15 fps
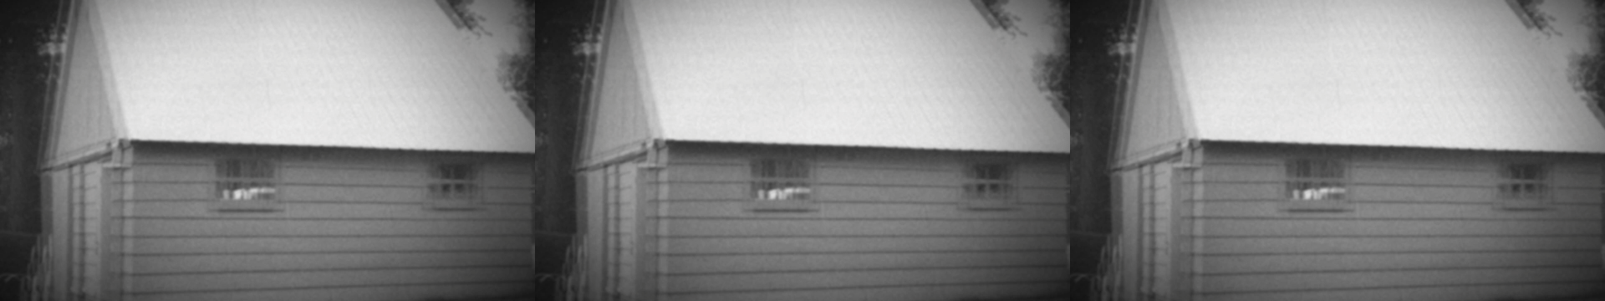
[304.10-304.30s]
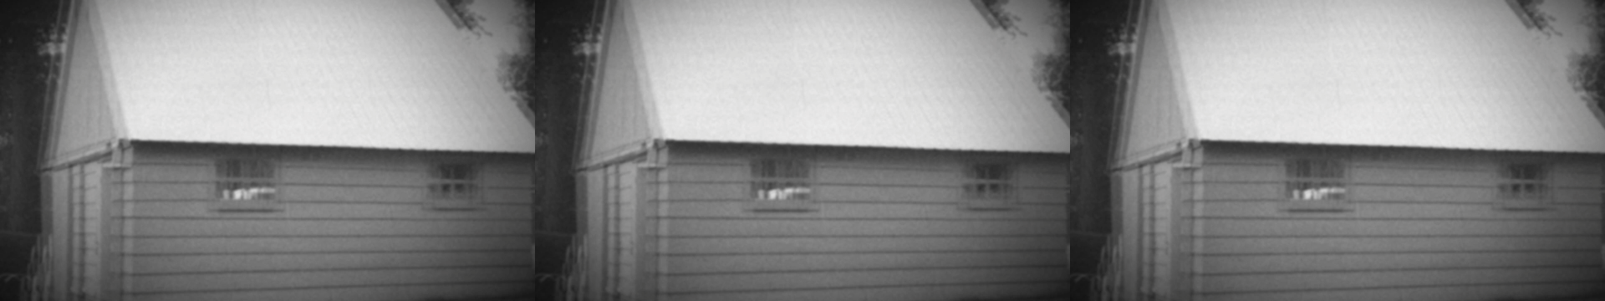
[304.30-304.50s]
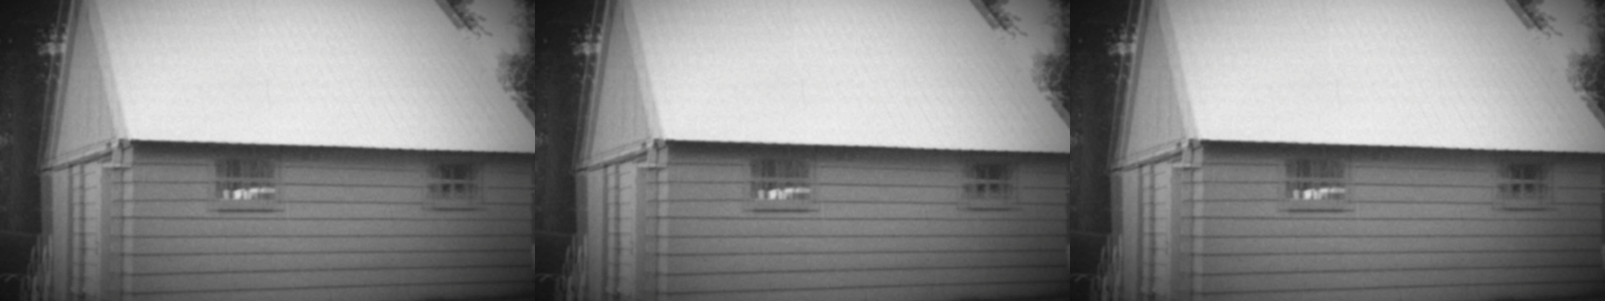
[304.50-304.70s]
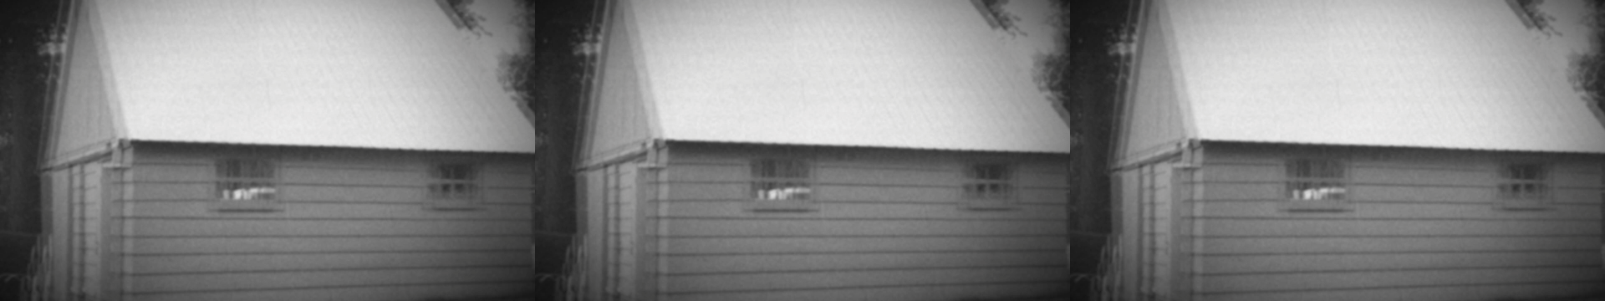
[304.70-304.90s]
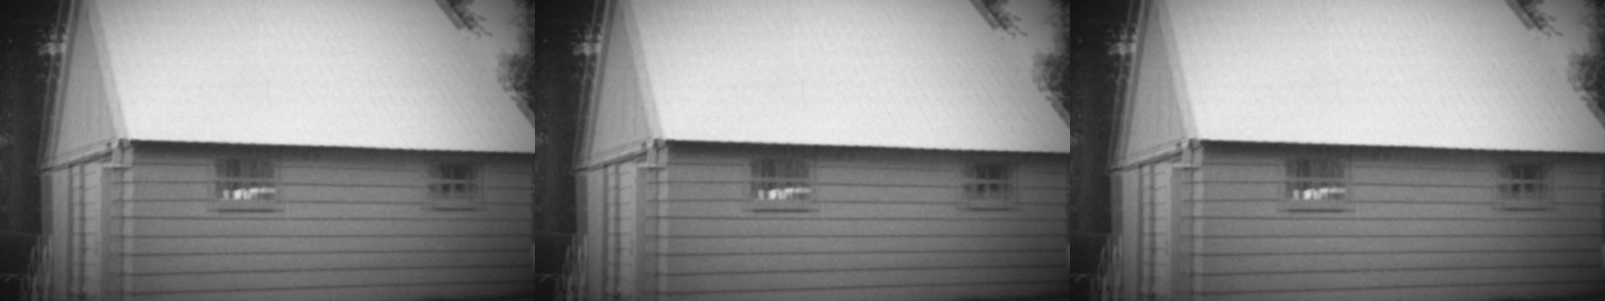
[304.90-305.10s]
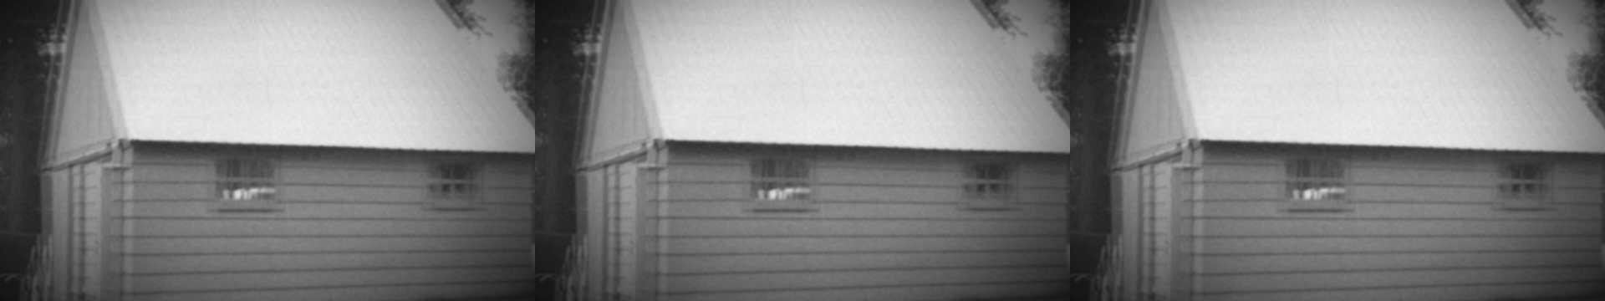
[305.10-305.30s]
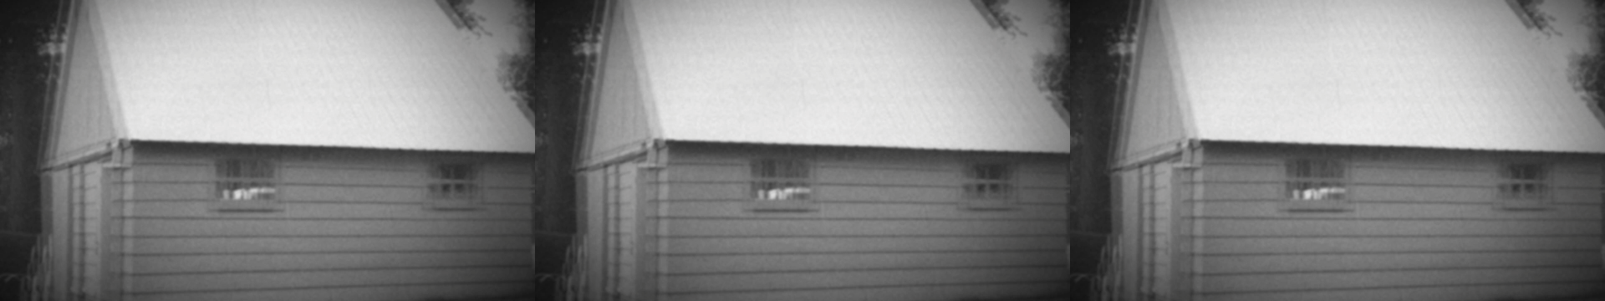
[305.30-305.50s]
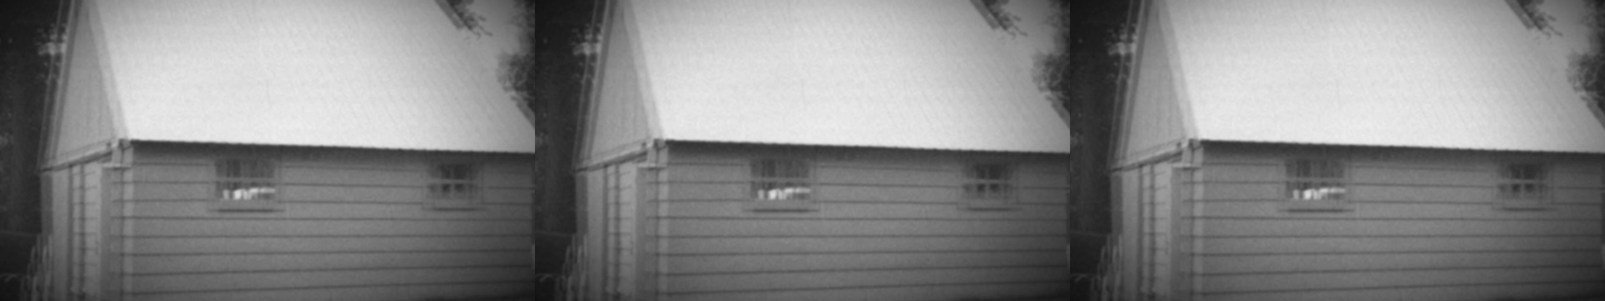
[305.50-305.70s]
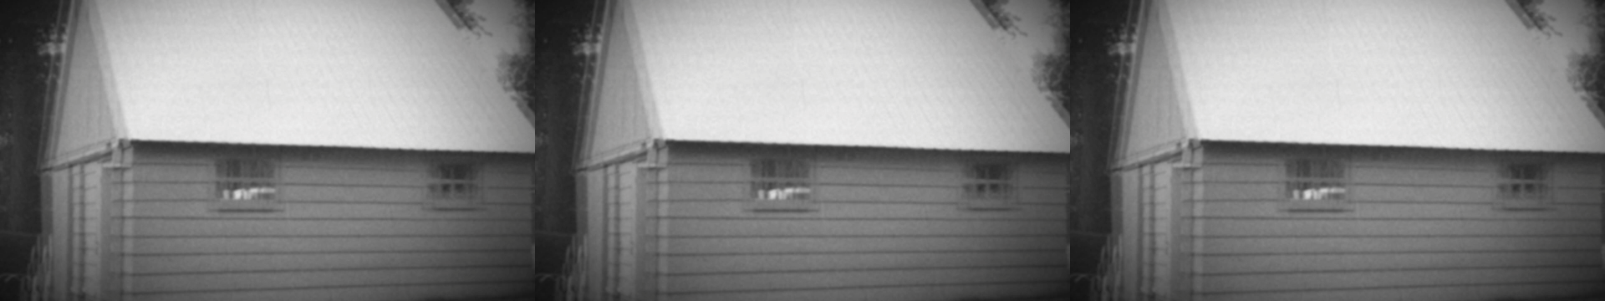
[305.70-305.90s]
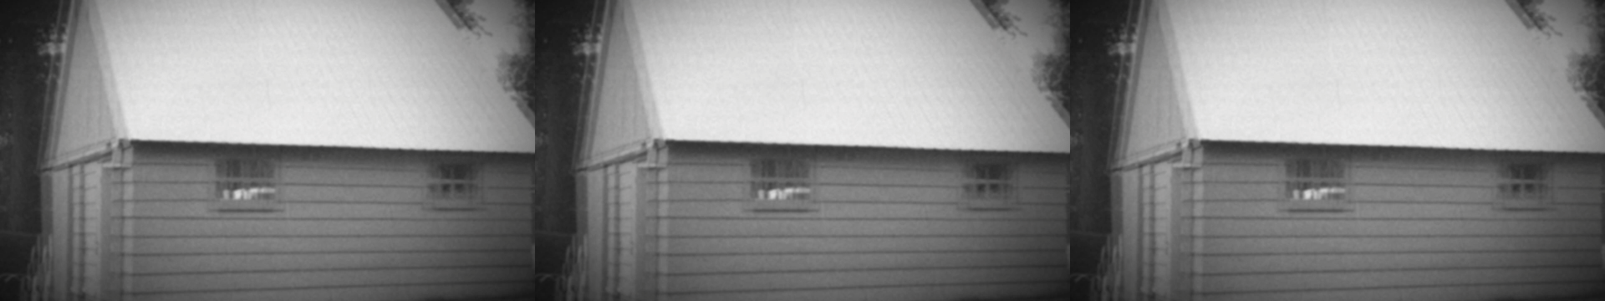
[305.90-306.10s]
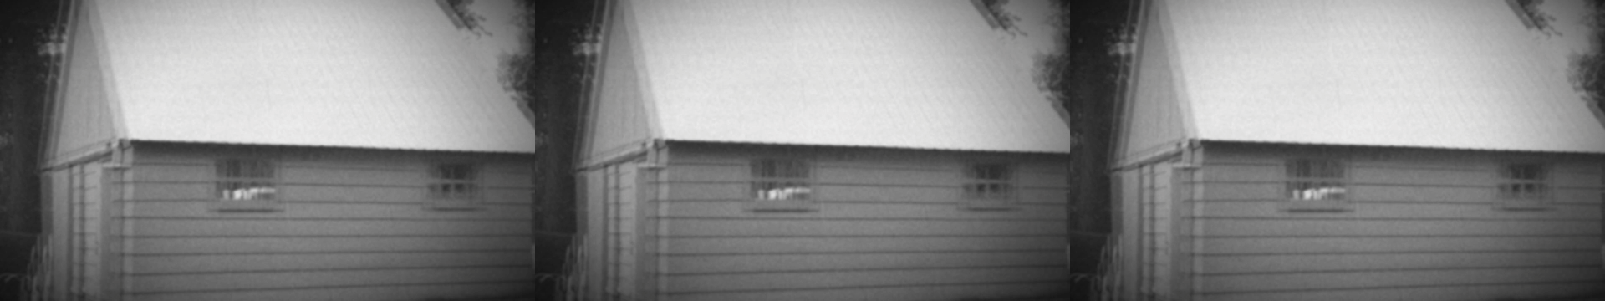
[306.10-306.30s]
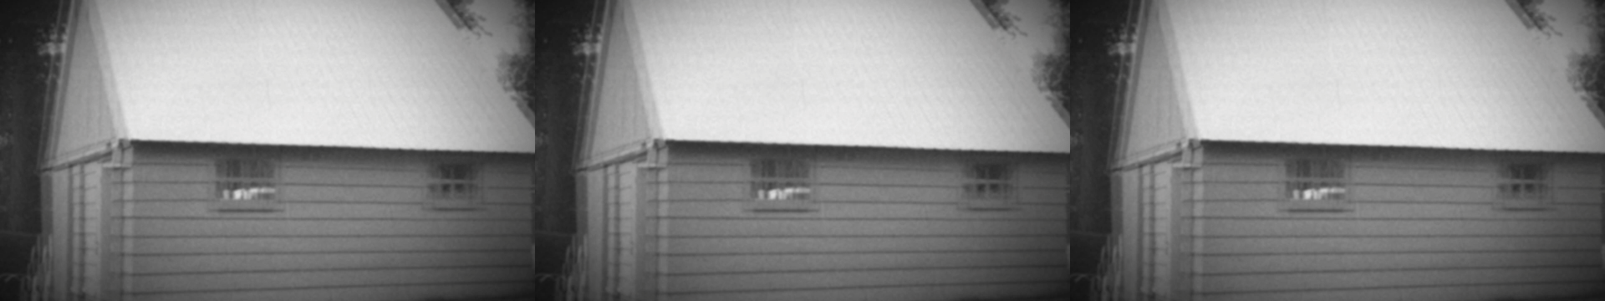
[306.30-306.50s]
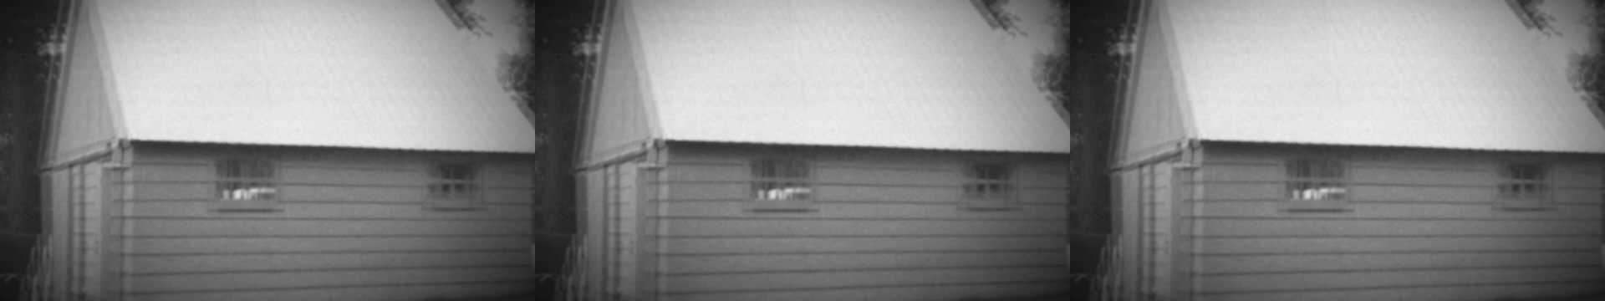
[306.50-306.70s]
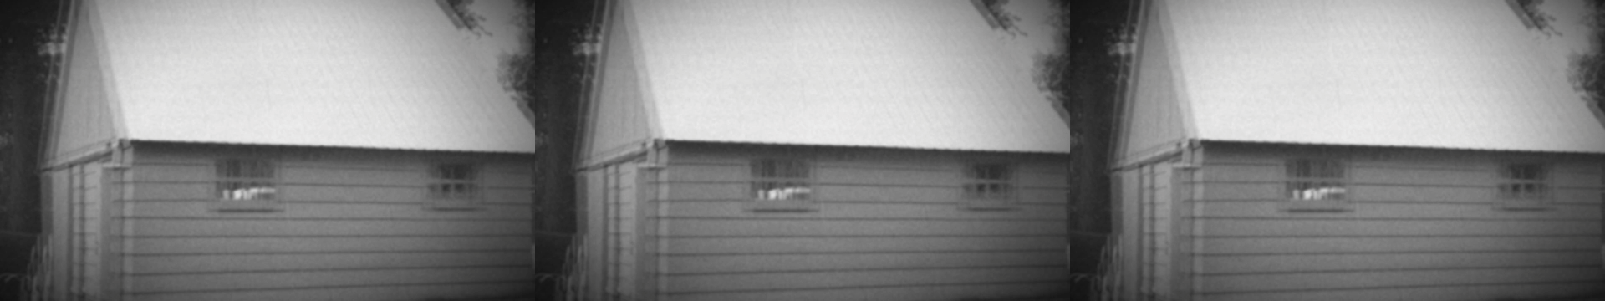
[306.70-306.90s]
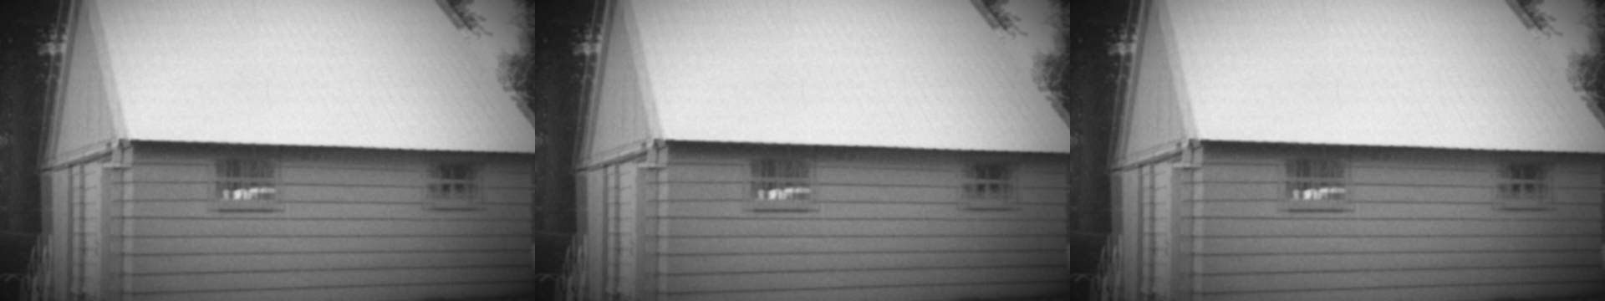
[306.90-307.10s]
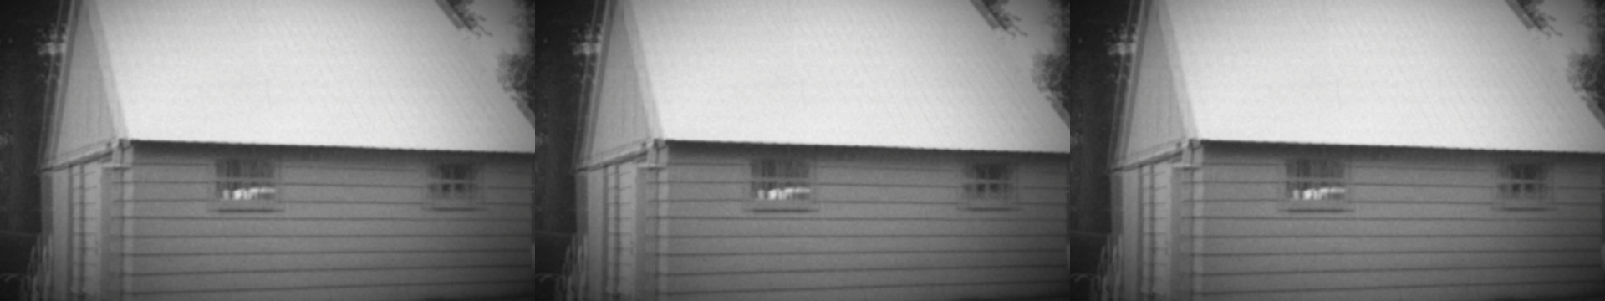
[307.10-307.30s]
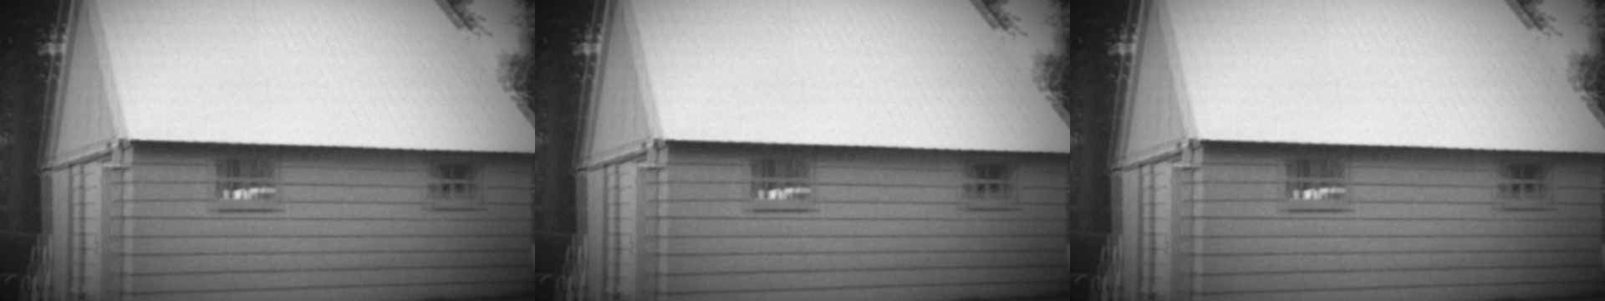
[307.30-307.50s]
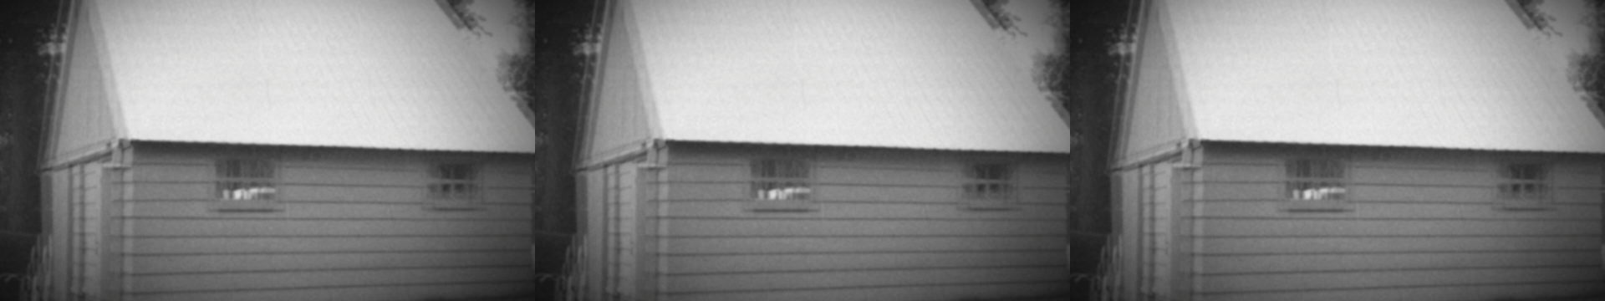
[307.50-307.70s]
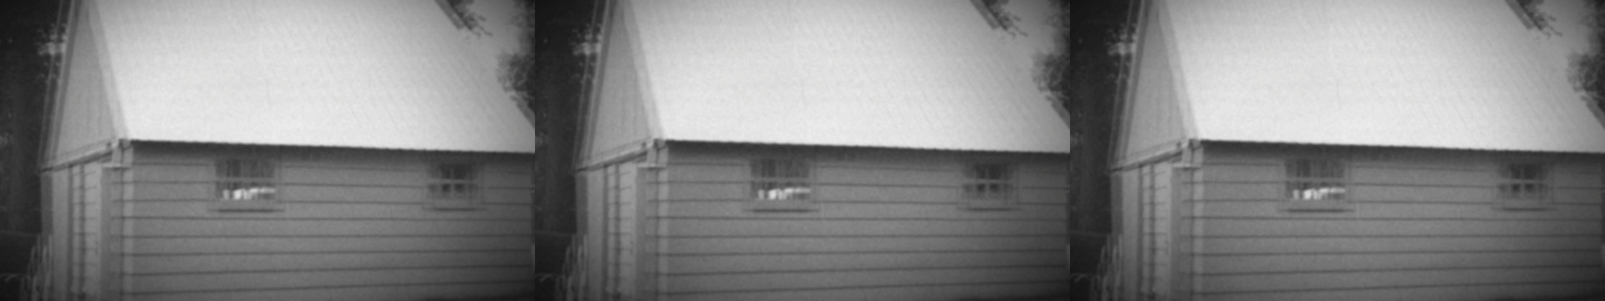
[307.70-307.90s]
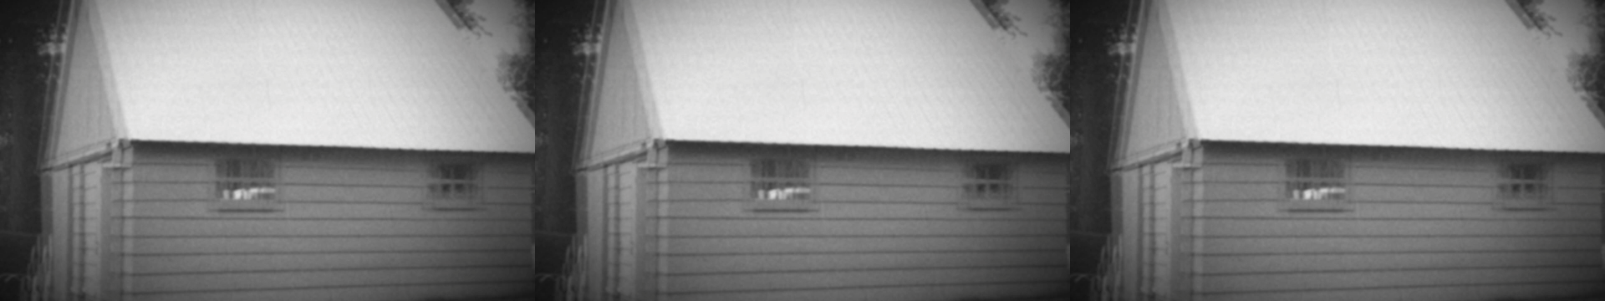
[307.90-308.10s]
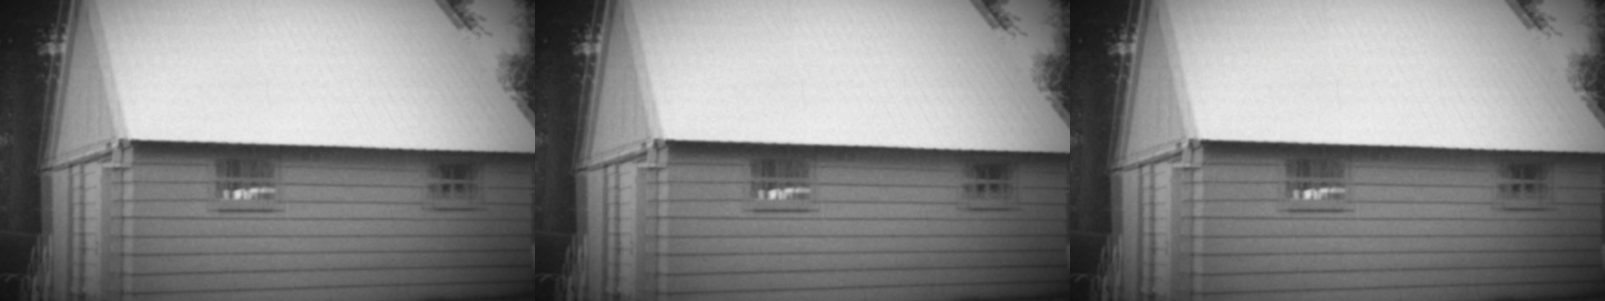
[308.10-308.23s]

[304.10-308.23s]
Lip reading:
(no speaker visible)